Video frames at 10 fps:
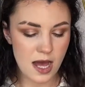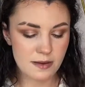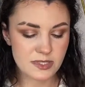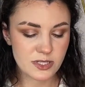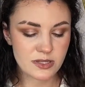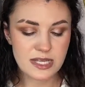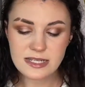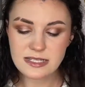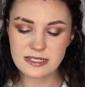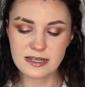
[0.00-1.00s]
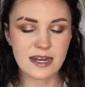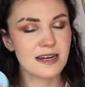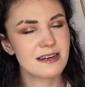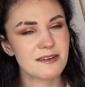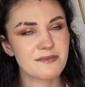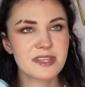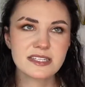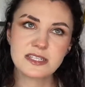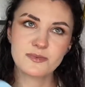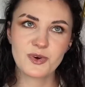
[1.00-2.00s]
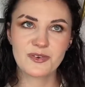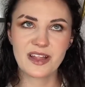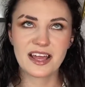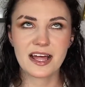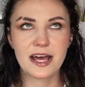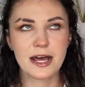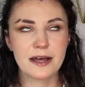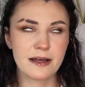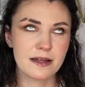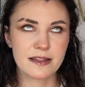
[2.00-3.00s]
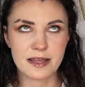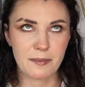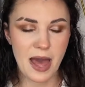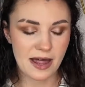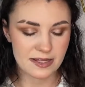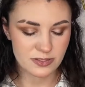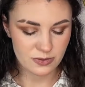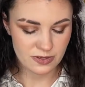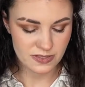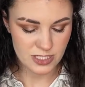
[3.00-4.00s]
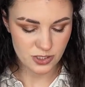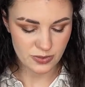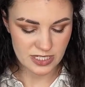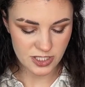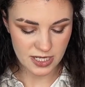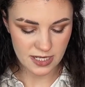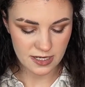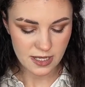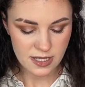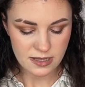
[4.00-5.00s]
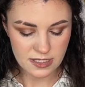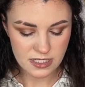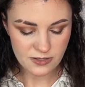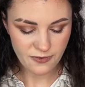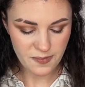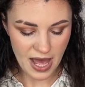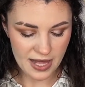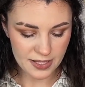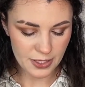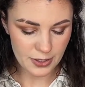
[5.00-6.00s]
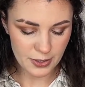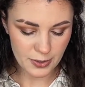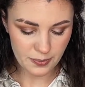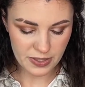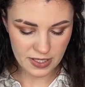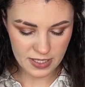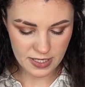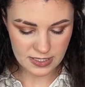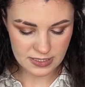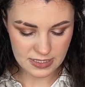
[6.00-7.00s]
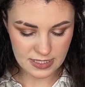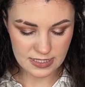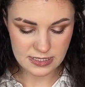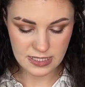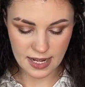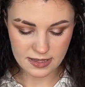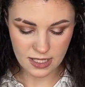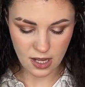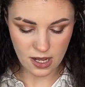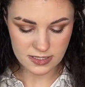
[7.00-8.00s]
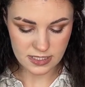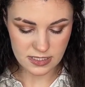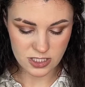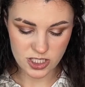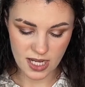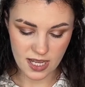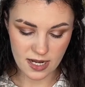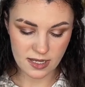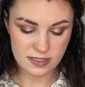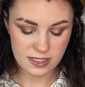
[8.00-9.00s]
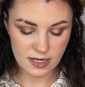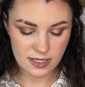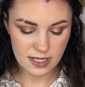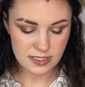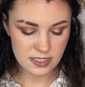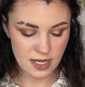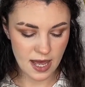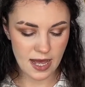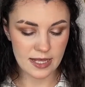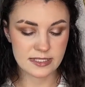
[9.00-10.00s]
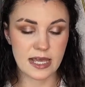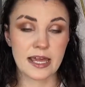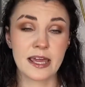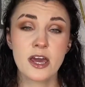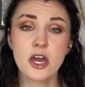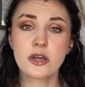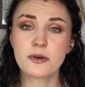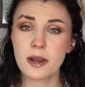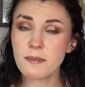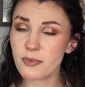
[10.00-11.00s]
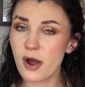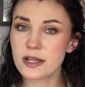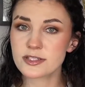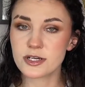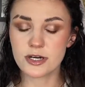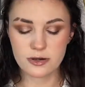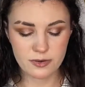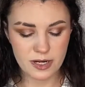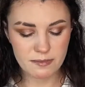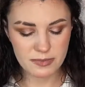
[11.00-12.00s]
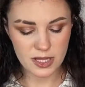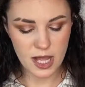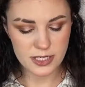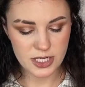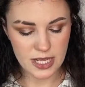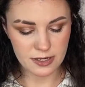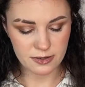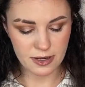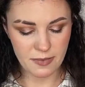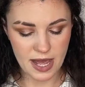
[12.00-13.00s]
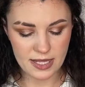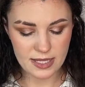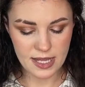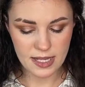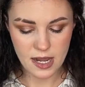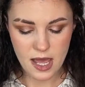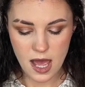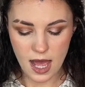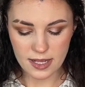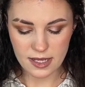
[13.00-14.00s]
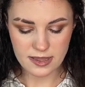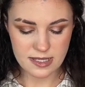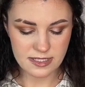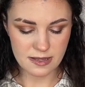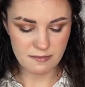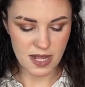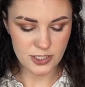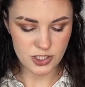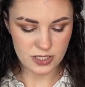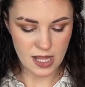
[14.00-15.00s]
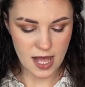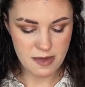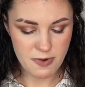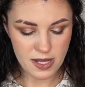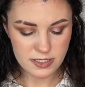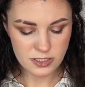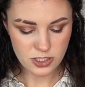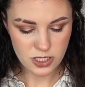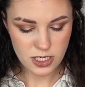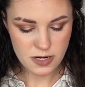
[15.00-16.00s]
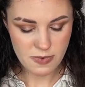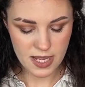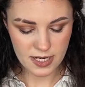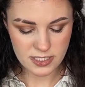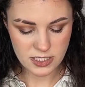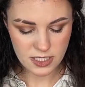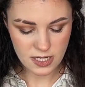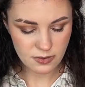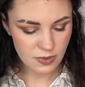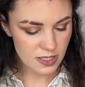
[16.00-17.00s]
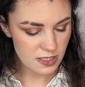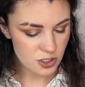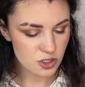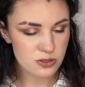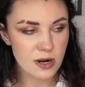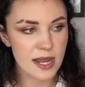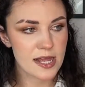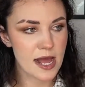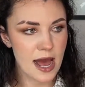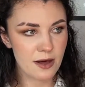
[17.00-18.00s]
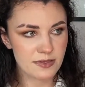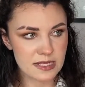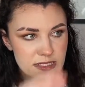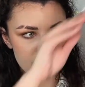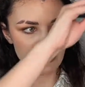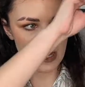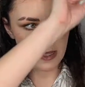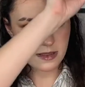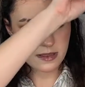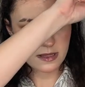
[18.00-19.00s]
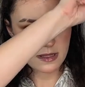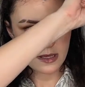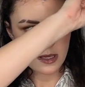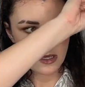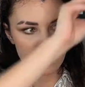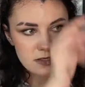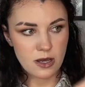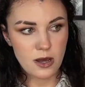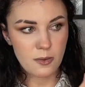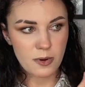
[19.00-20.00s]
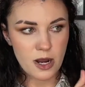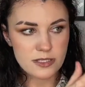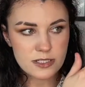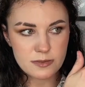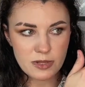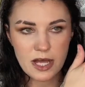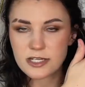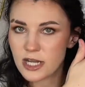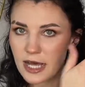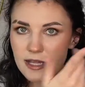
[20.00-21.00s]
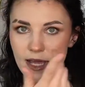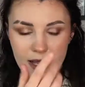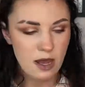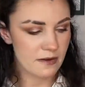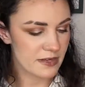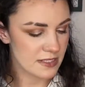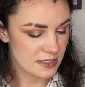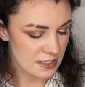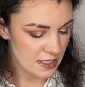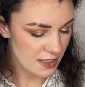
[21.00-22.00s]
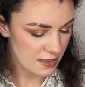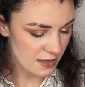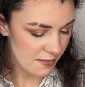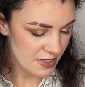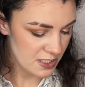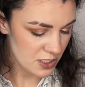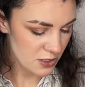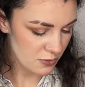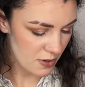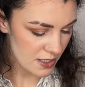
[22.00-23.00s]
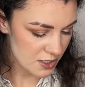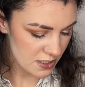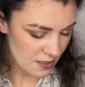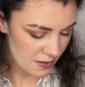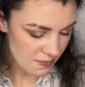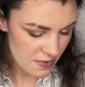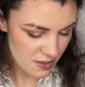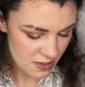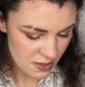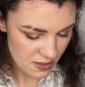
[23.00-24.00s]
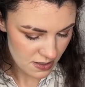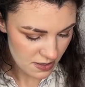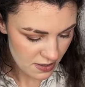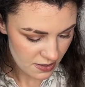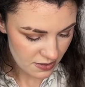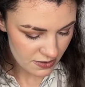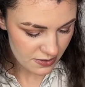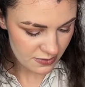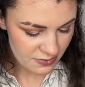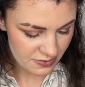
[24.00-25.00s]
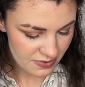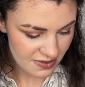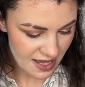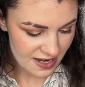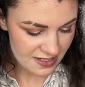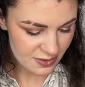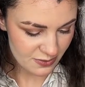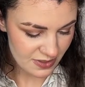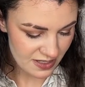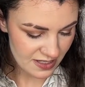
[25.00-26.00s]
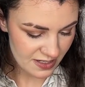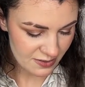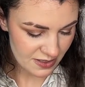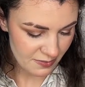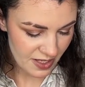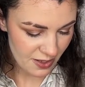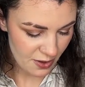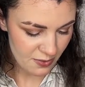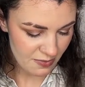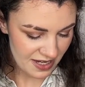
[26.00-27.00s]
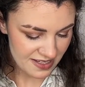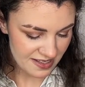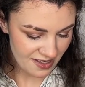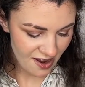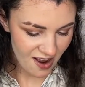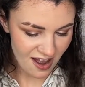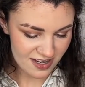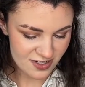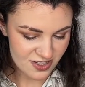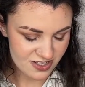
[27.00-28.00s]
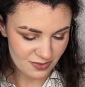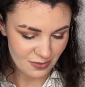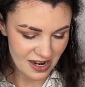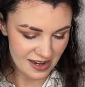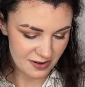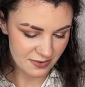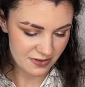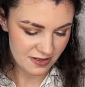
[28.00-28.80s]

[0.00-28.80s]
So this is more of like a palette sort of situation. This is from Alley Oop. It is the Stack the Odds in the shade Sunkissed. It has a cream bronzer, cream blush, and cream highlight. I got this in my July BoxyCharm, and I just kind of wanted to try it out this month. So bronzer, blush, highlight, obviously. Let me swatch them. Oh, that is really creamy. Oh my gosh, wow.